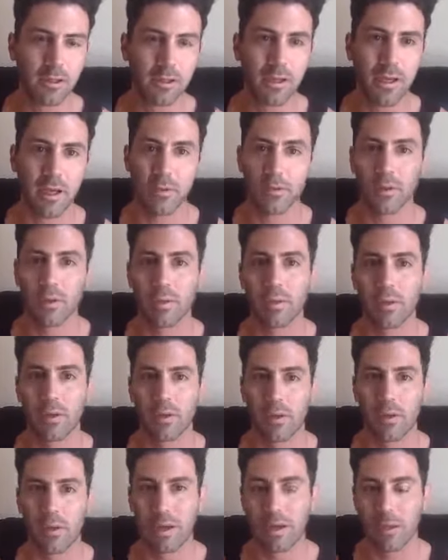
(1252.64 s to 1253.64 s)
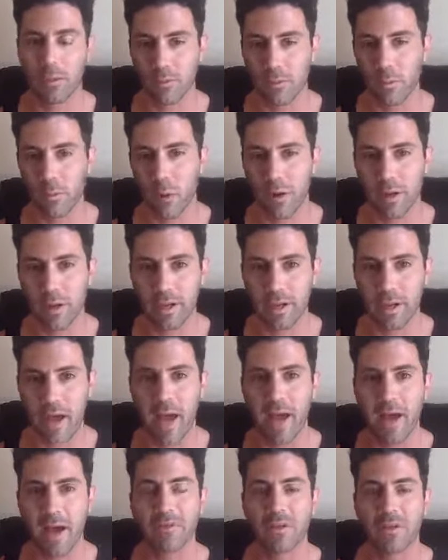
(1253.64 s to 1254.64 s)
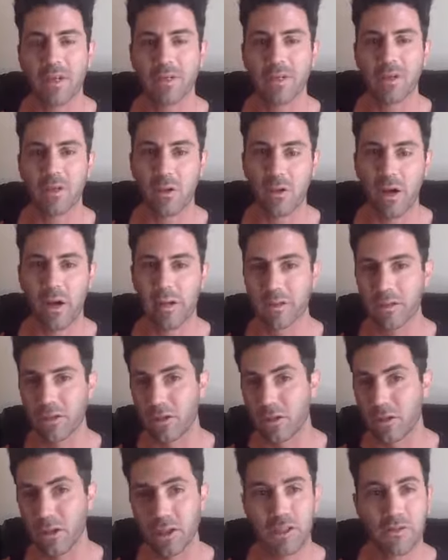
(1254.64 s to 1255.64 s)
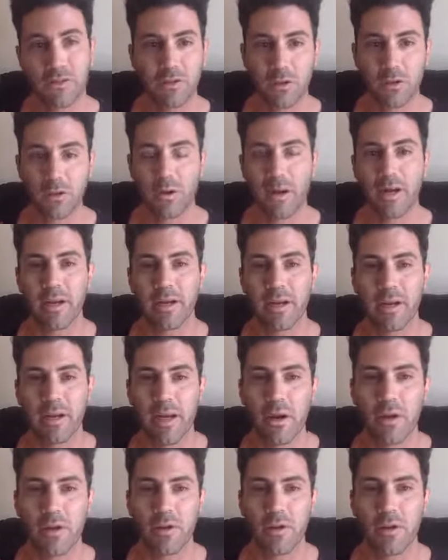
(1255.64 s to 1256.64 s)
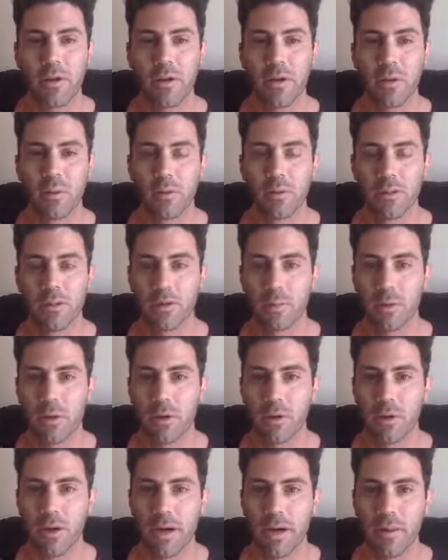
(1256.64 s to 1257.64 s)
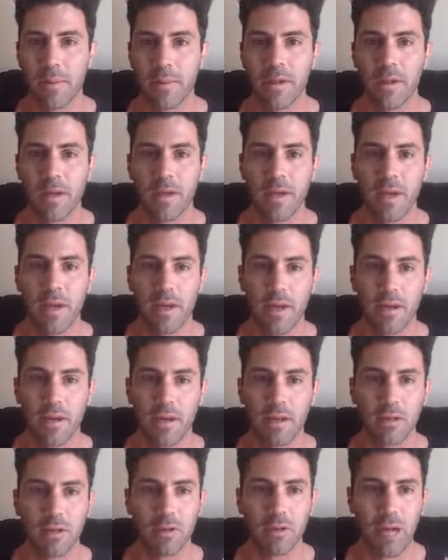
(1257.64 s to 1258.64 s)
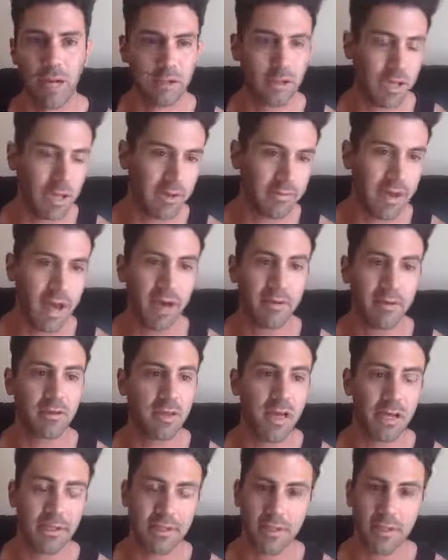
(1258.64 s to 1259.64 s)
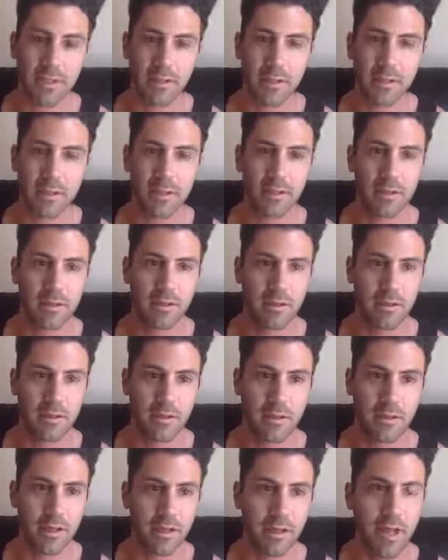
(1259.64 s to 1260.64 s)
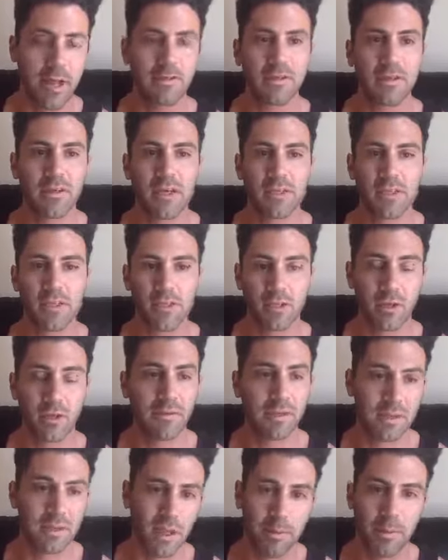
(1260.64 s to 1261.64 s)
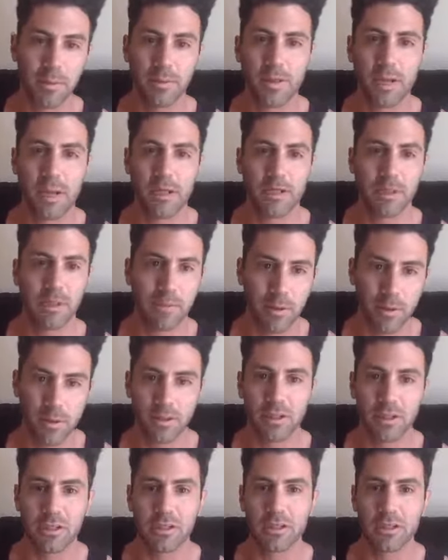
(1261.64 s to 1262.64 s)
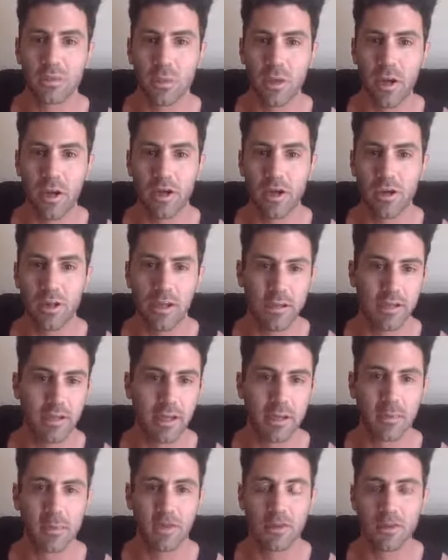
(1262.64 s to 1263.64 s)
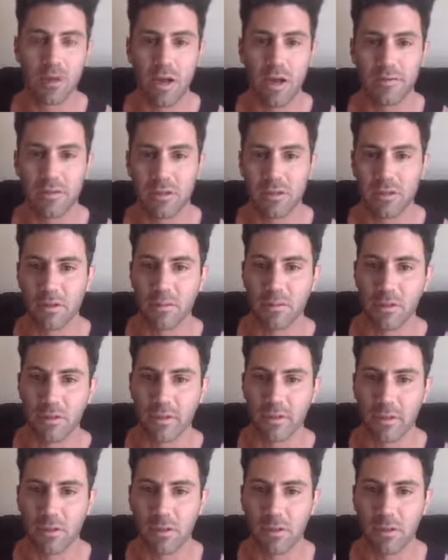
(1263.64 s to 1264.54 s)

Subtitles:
get rewarded advertising credits just for creating an account with this program, and they do actually have an advertising service that people can actually purchase as well and get more traffic to their business.